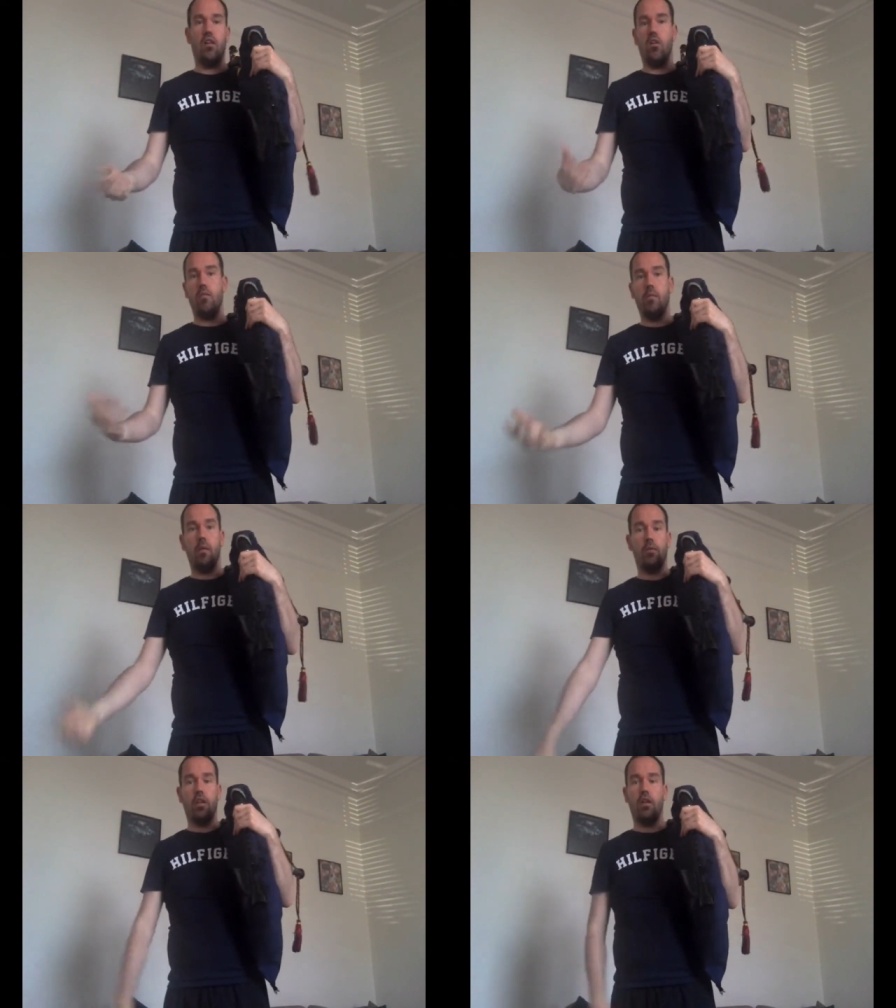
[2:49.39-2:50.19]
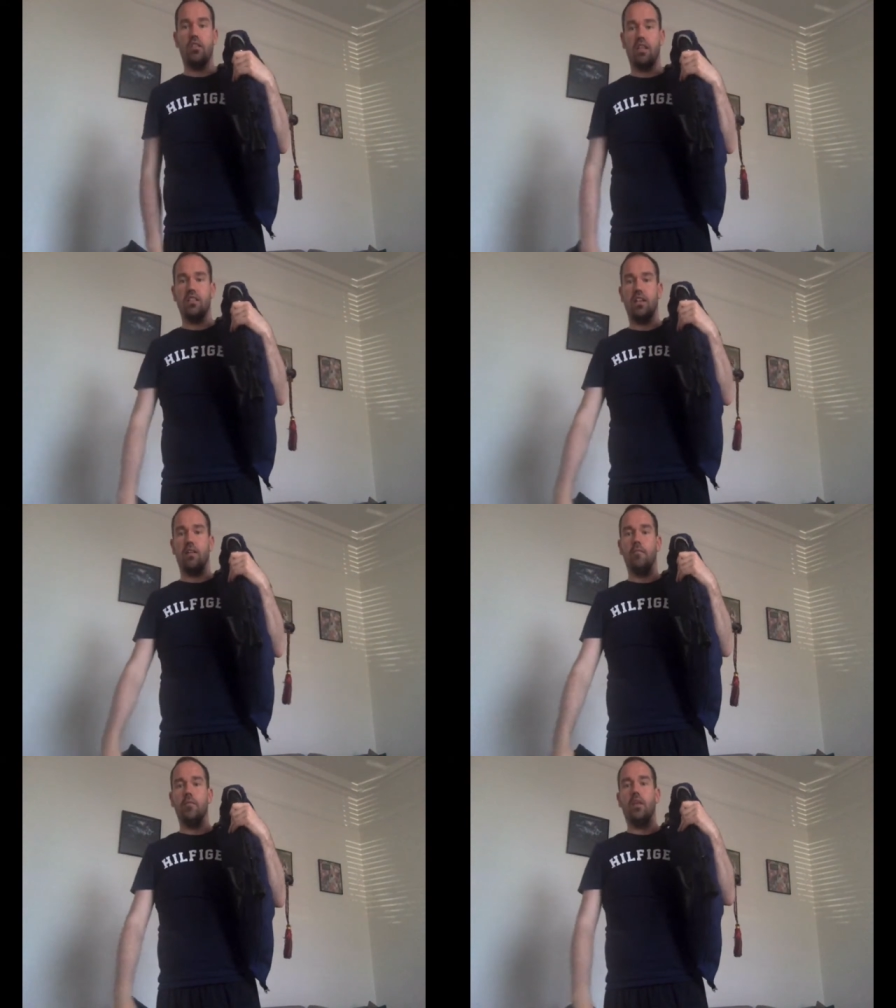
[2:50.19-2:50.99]
or maybe a brother or sister,
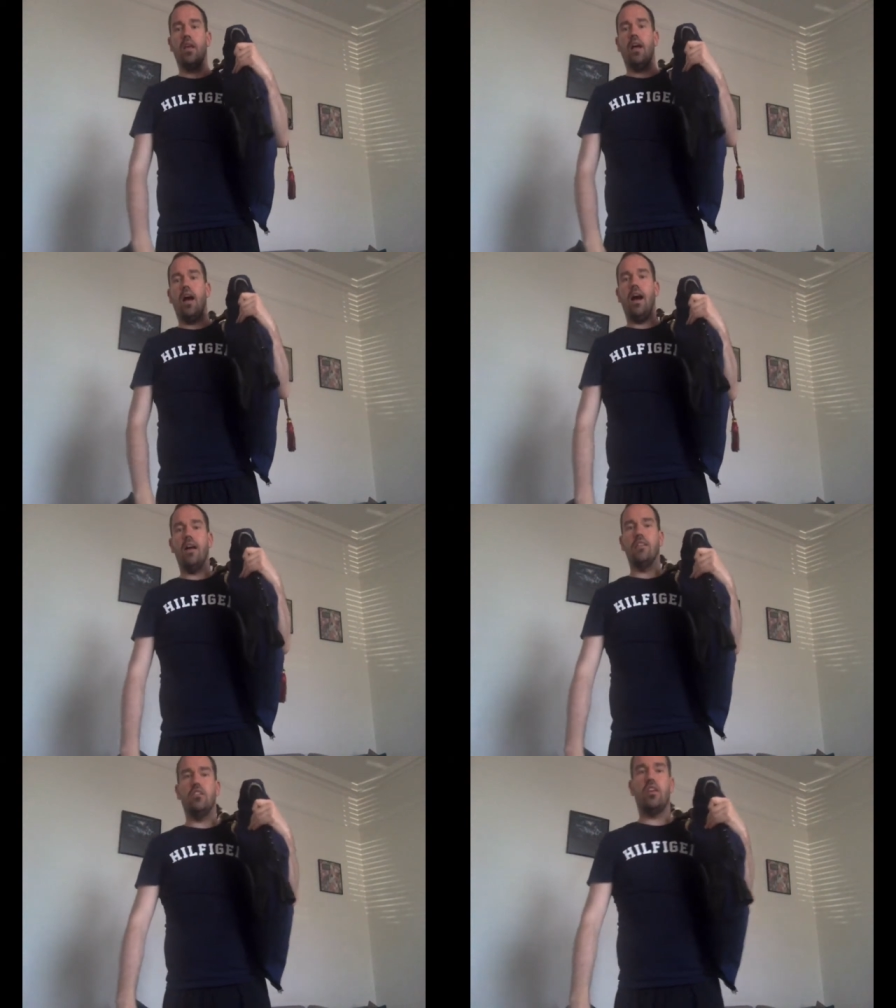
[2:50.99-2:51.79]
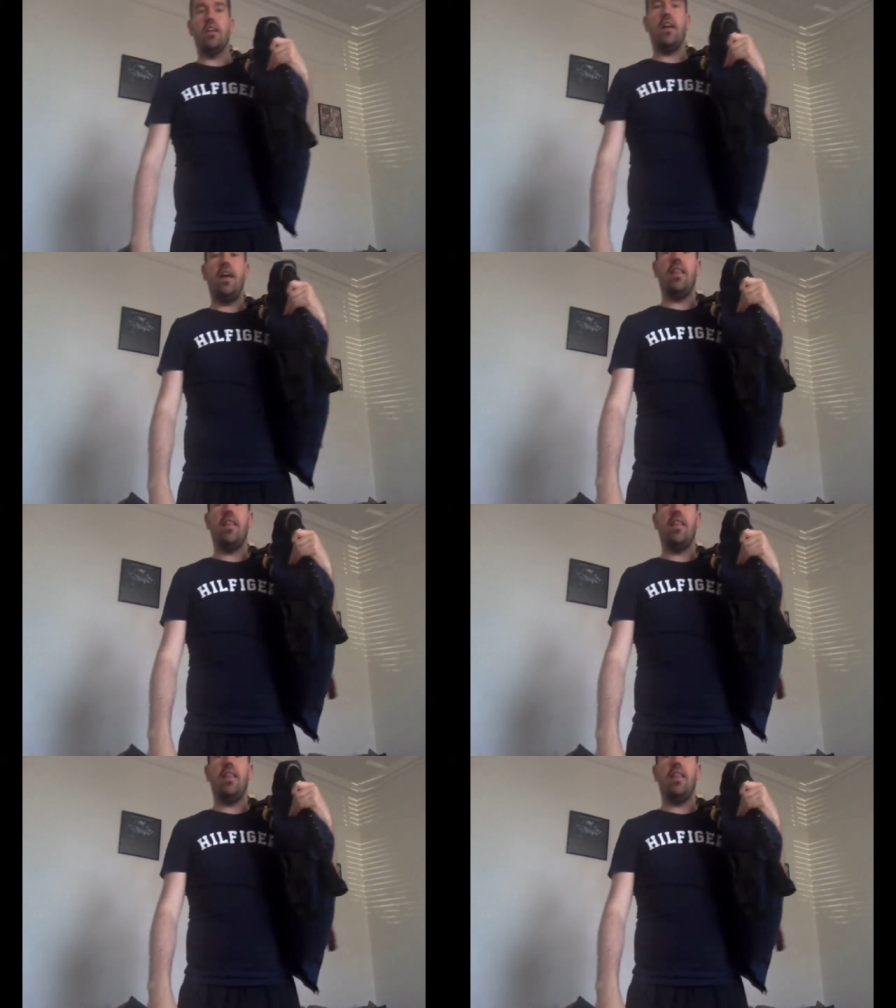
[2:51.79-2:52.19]
and you can get